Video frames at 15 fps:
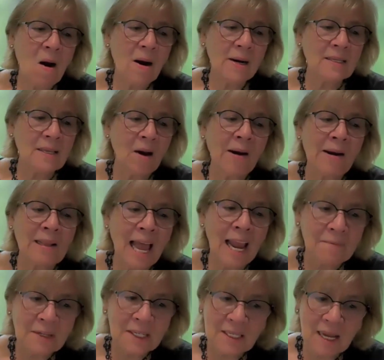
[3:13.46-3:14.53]
our
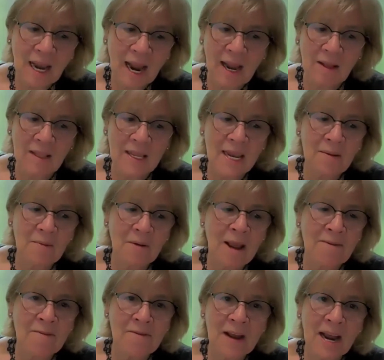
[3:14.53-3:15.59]
lifestyle. It
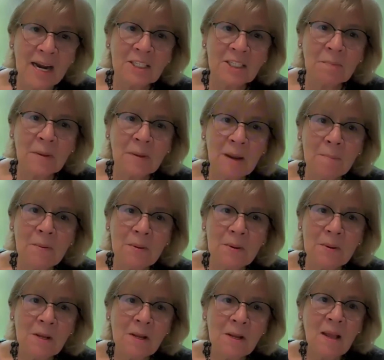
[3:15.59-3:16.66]
affects
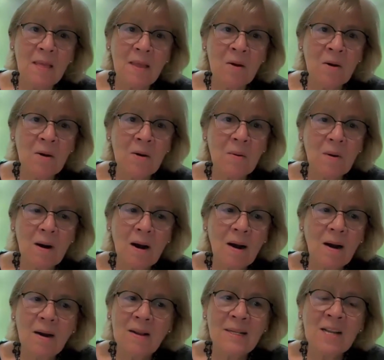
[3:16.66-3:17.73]
people who
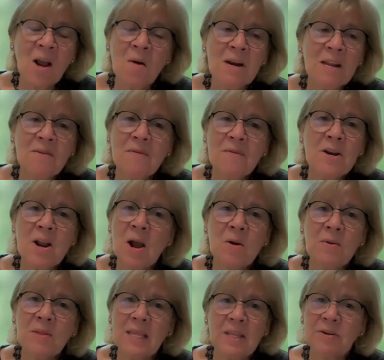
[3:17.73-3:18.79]
don't even
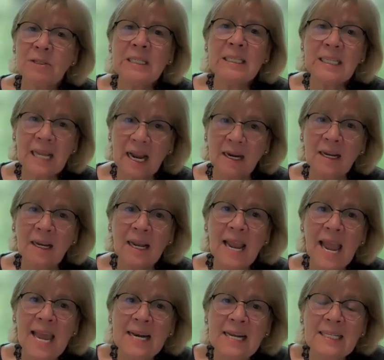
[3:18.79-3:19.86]
know that they're sick,
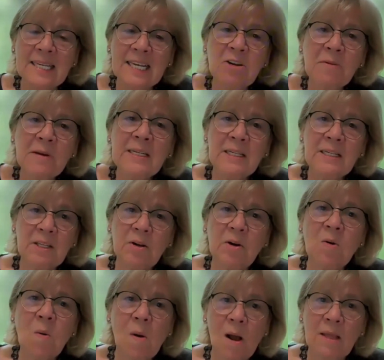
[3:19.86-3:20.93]
and it decreases
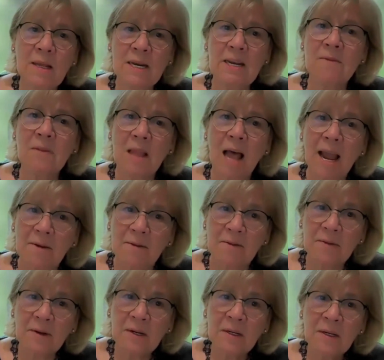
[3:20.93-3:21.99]
their quality of
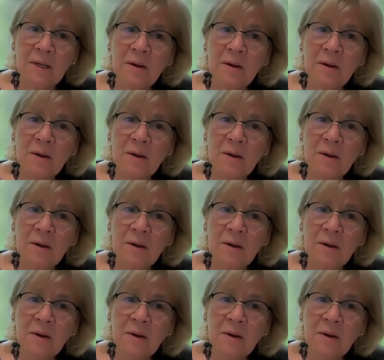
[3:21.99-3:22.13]
life